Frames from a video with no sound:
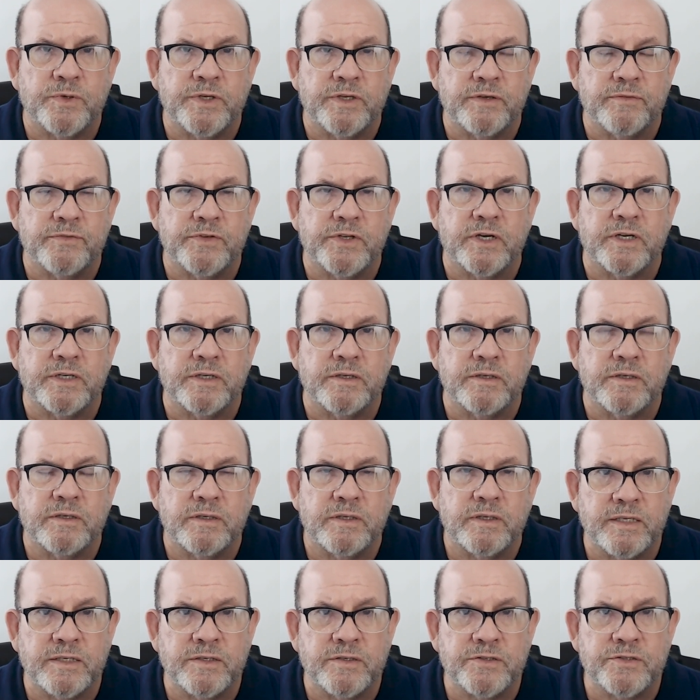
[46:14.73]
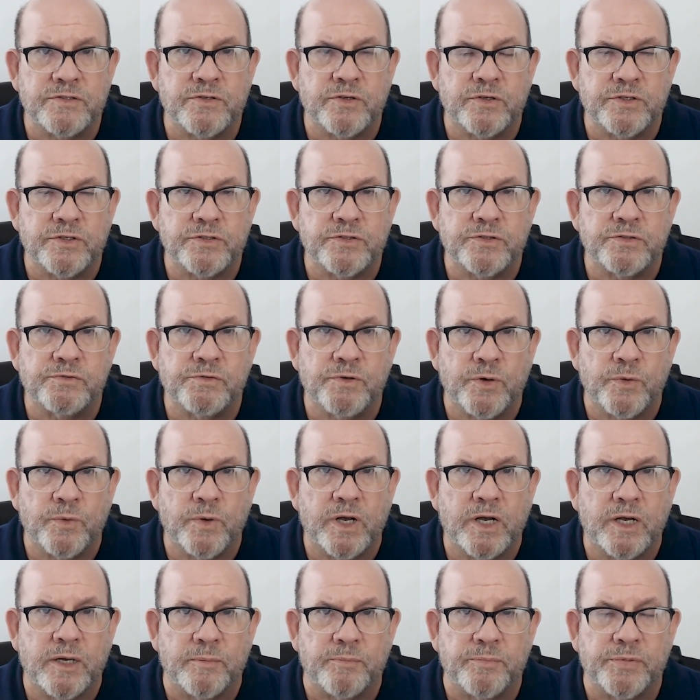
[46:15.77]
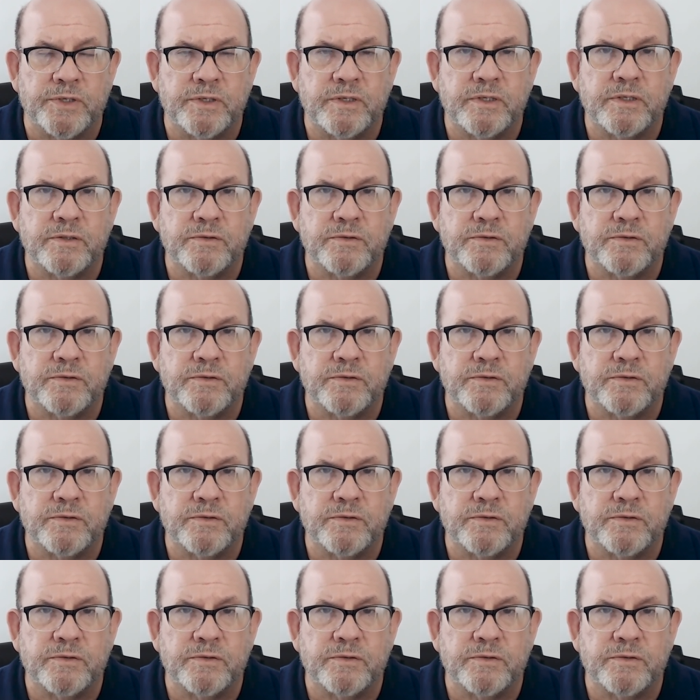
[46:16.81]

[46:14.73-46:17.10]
we have done and start to grow up